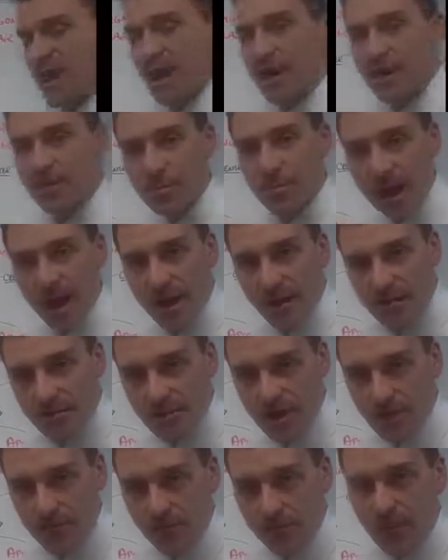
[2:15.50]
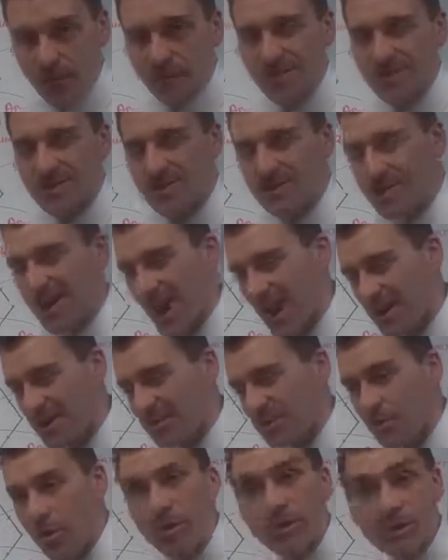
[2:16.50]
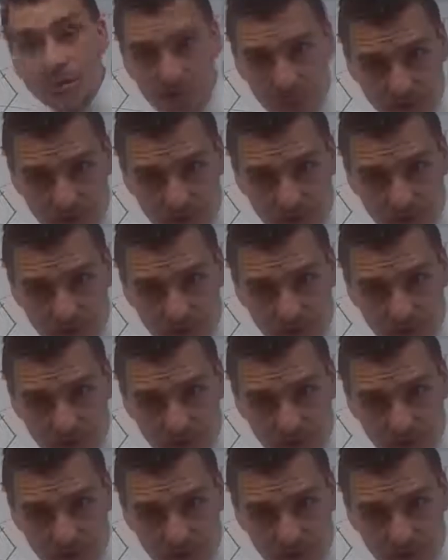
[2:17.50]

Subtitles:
how you pronounce it. This is kind of gross, but